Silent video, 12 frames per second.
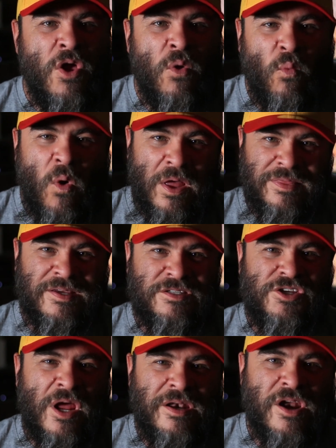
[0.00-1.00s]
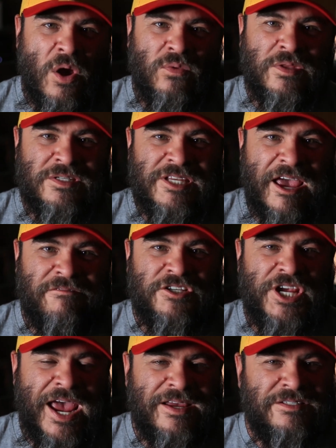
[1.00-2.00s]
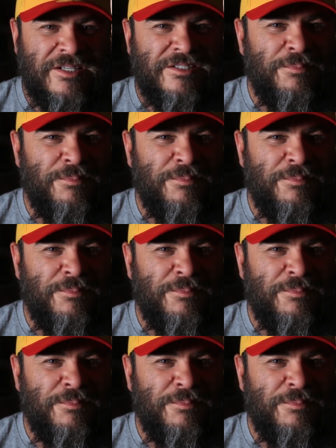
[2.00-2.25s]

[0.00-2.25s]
one that's unknown, the Savage Axis,